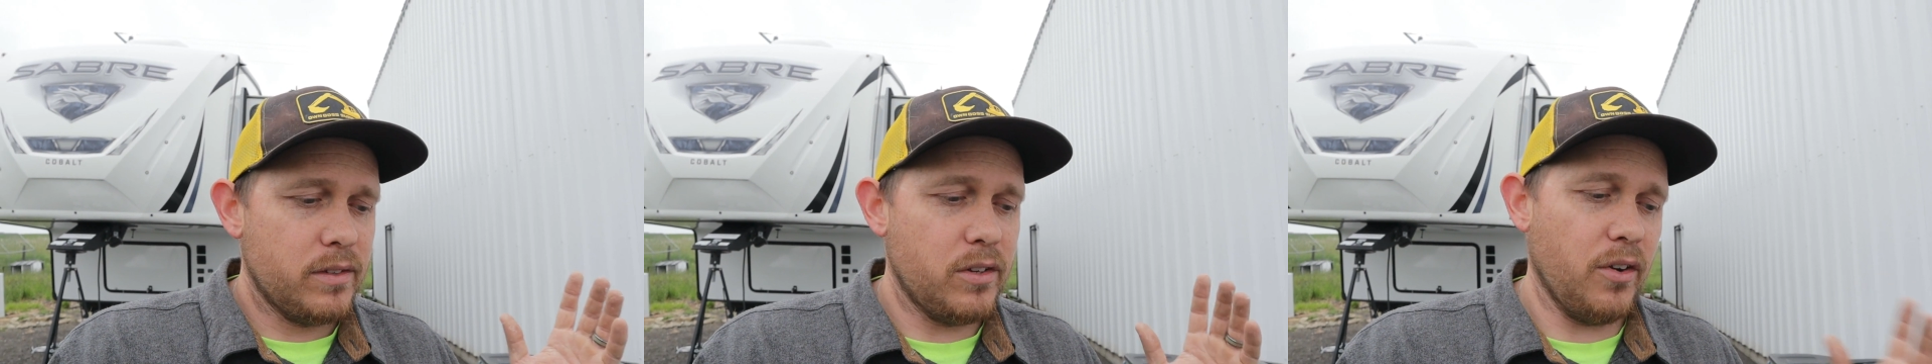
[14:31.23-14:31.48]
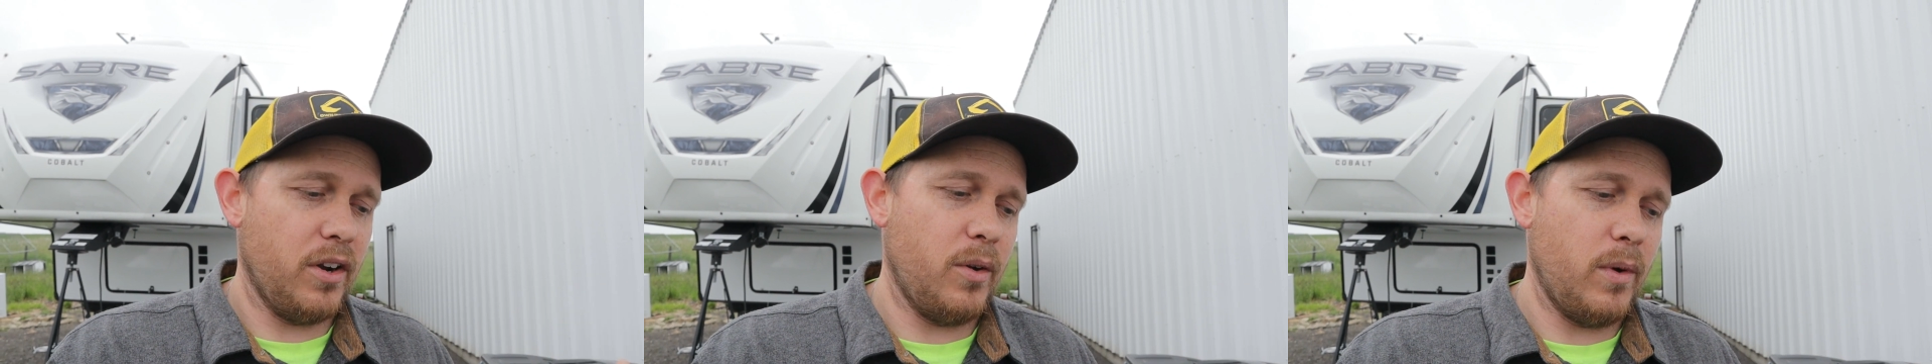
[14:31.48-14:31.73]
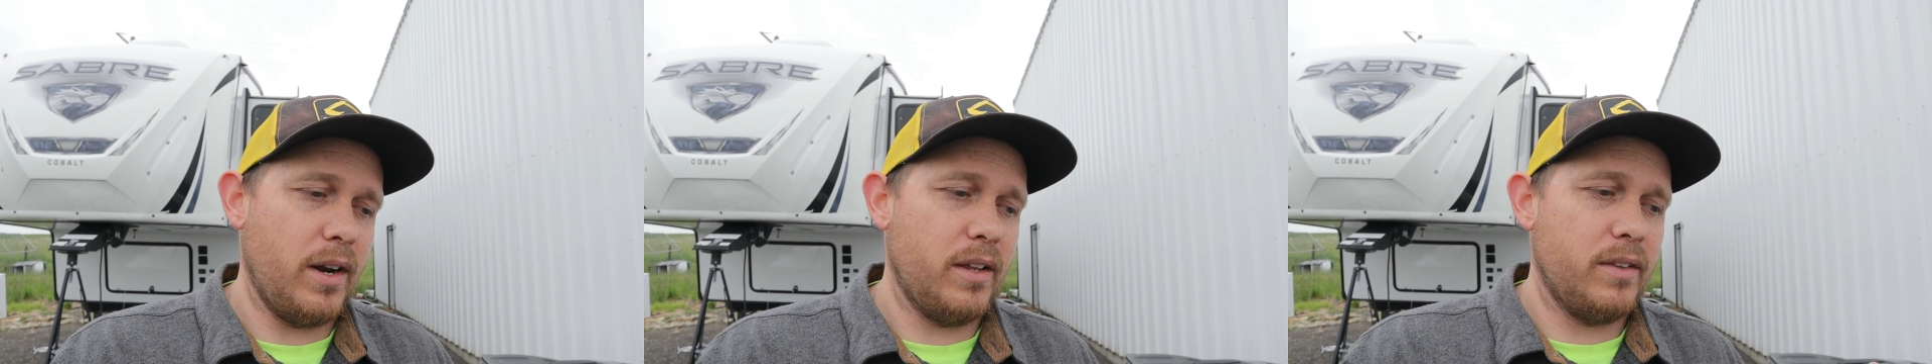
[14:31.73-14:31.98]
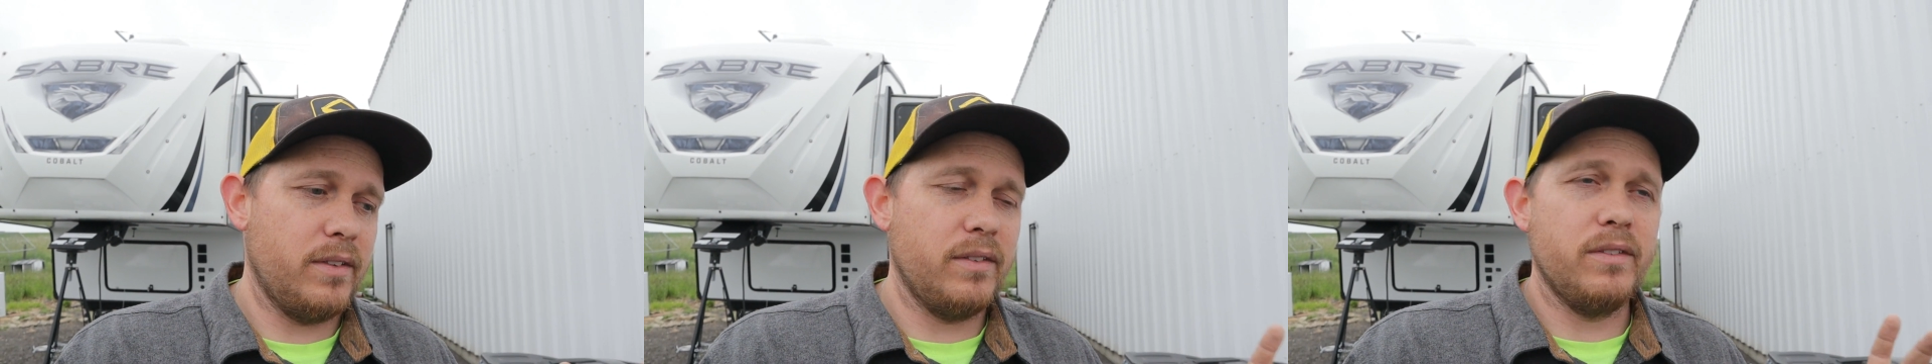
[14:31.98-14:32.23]
you're gonna
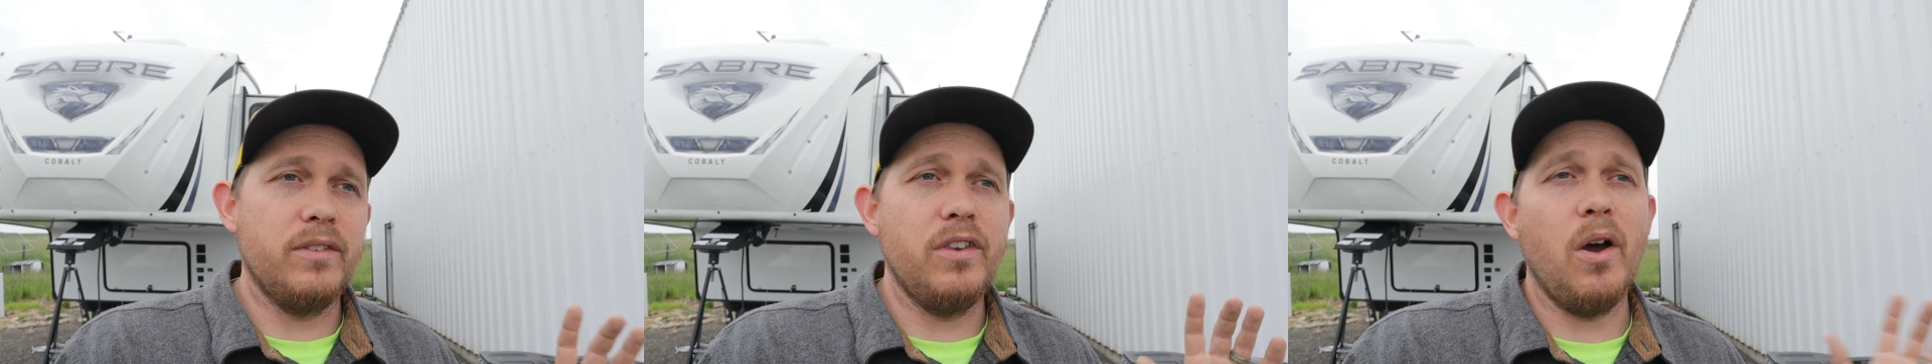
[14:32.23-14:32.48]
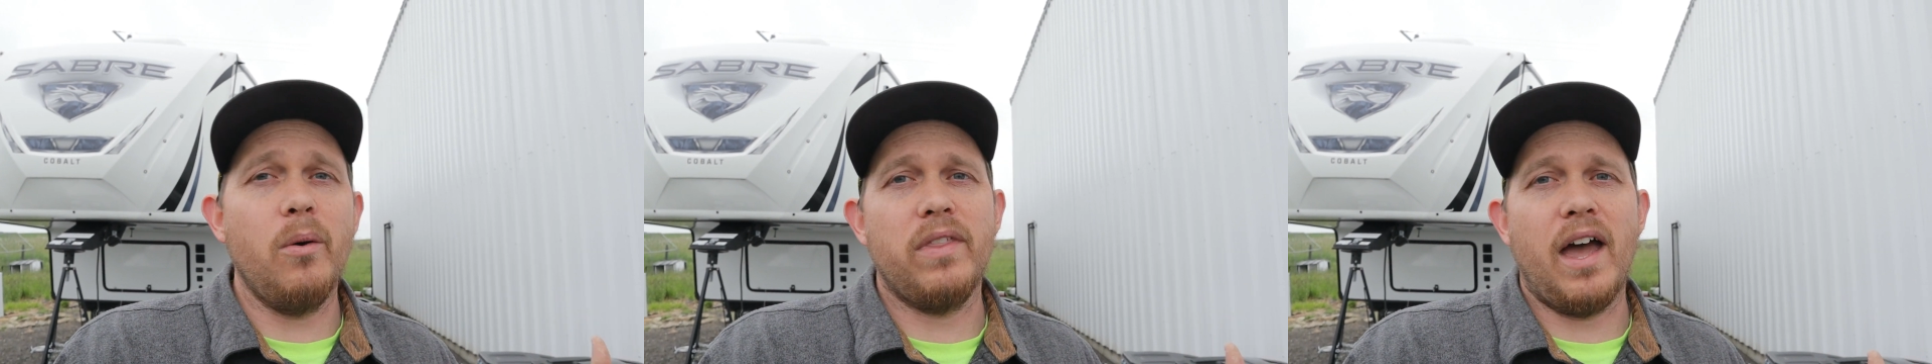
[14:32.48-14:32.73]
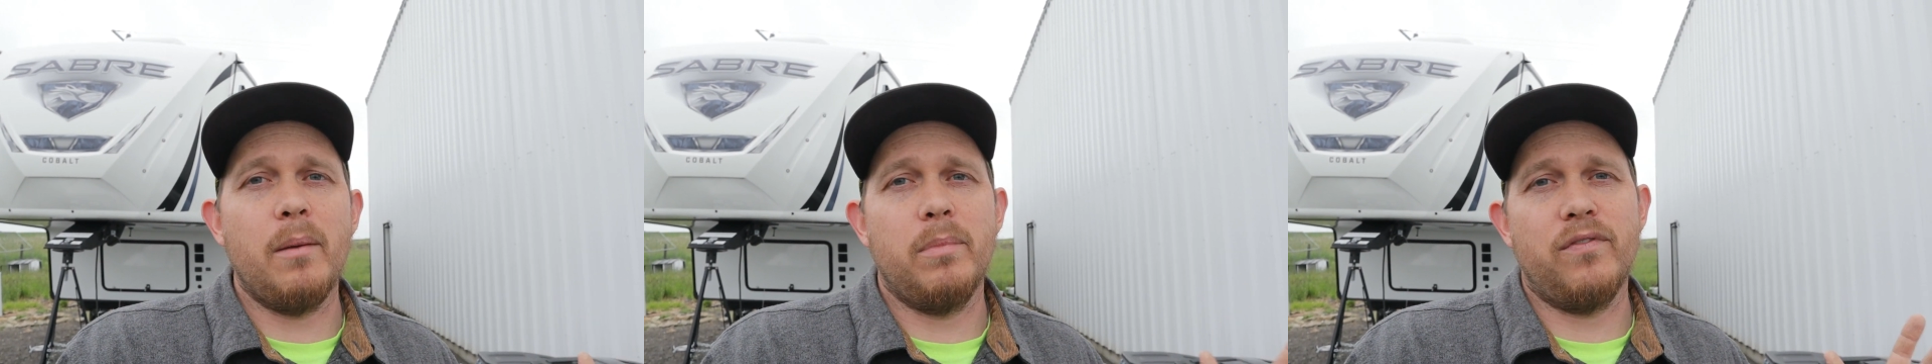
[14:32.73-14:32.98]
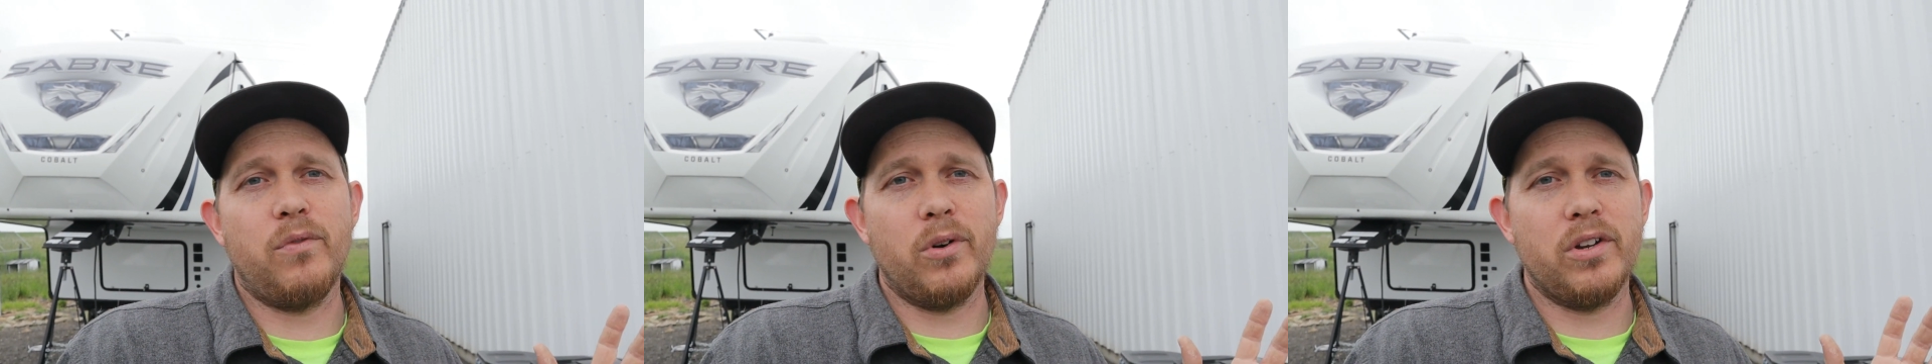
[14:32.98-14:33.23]
wanna know that
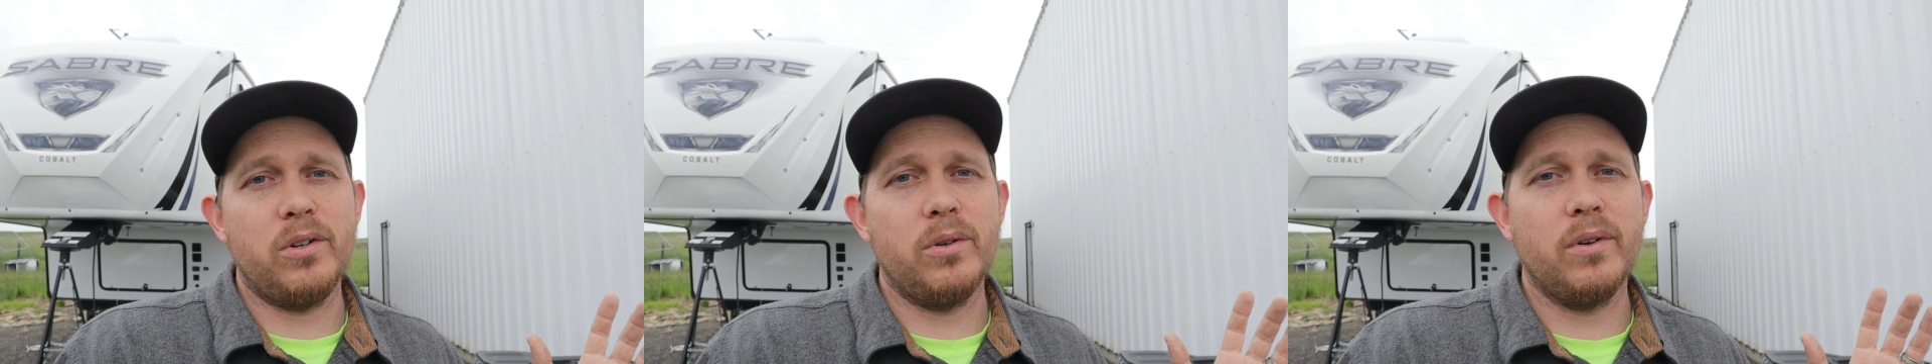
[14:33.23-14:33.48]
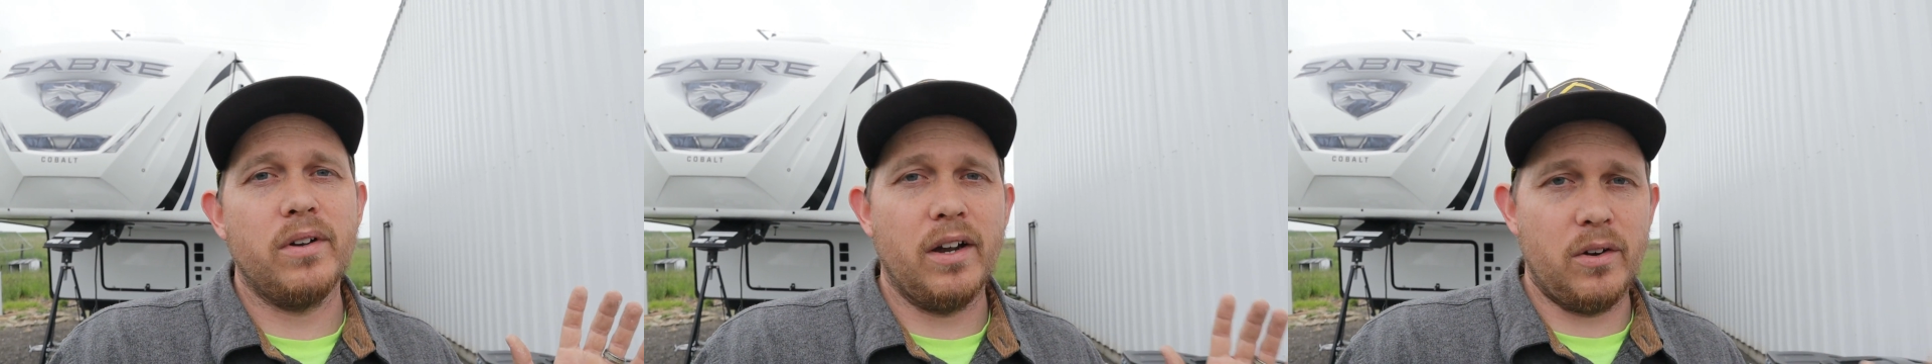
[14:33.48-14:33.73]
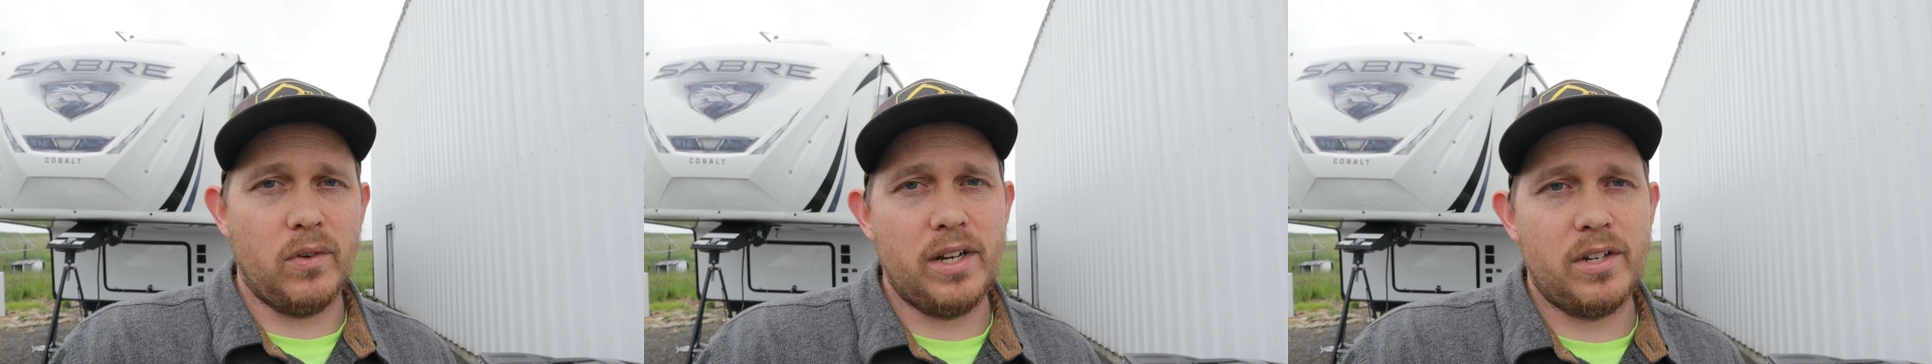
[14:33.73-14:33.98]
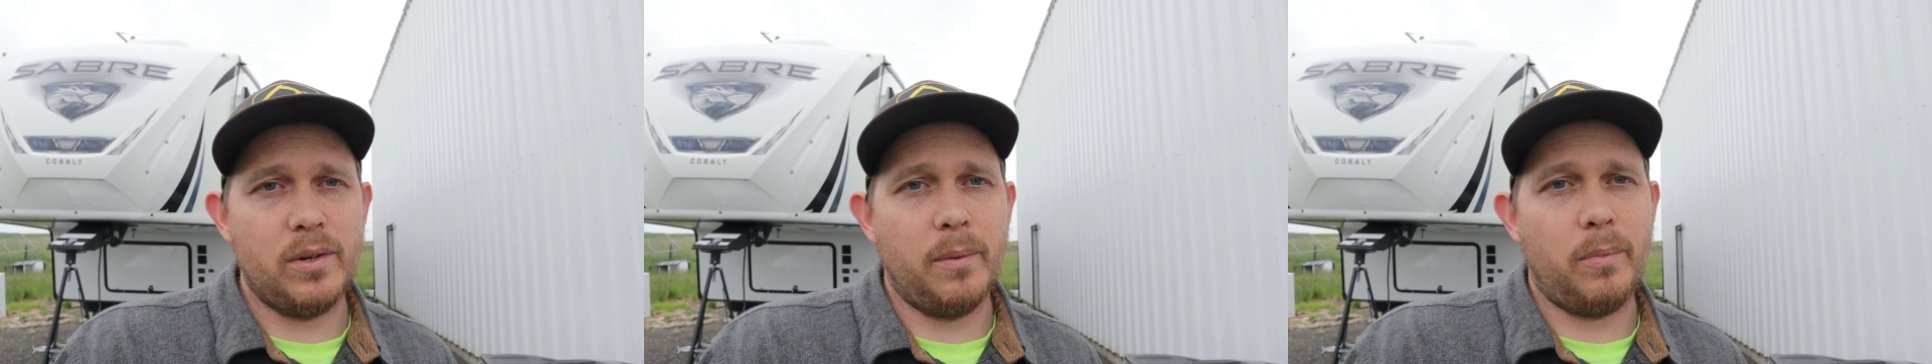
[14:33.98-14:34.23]
before you
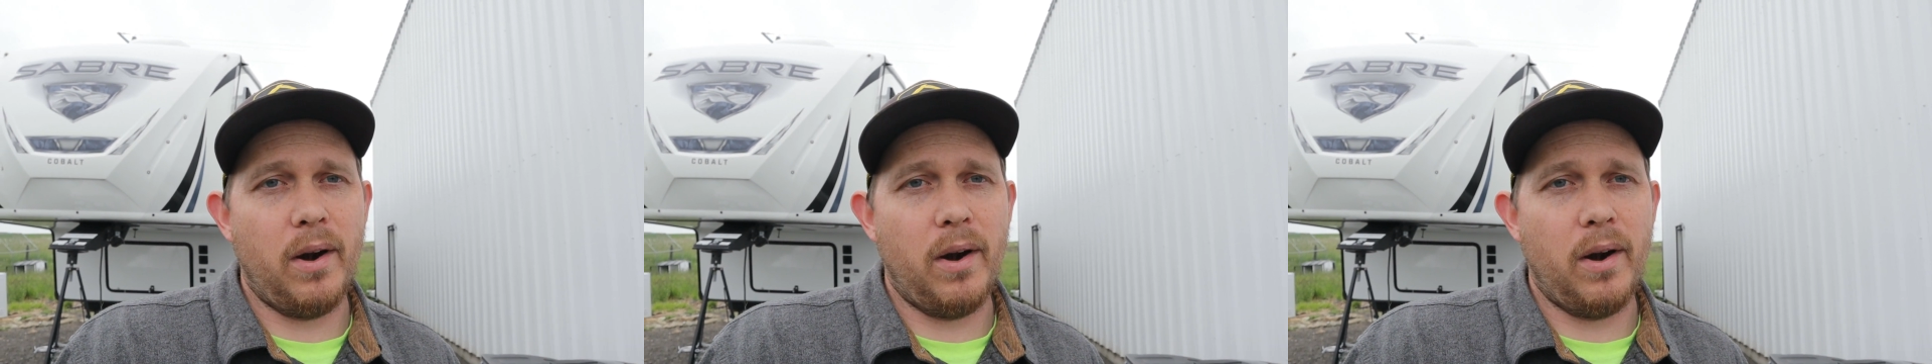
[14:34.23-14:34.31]
agree to a